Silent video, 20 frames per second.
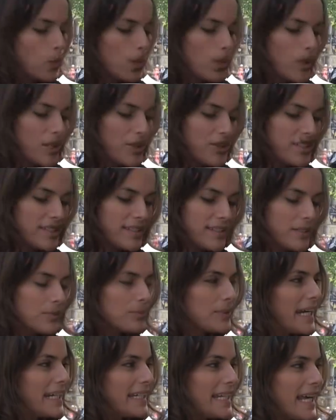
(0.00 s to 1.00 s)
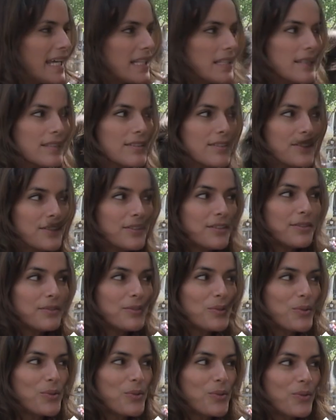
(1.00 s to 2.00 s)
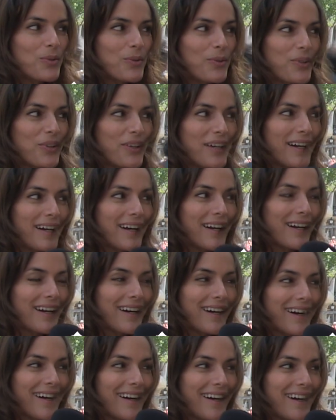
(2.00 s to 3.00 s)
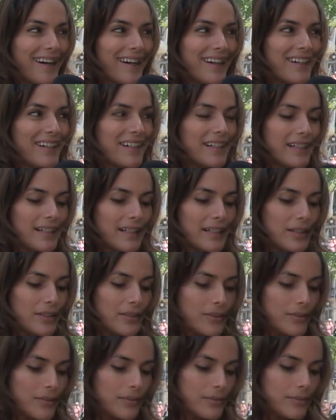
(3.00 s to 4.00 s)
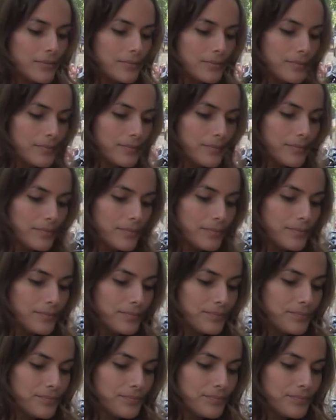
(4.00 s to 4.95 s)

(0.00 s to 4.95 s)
Which is the right answer? The A. Embarrassed.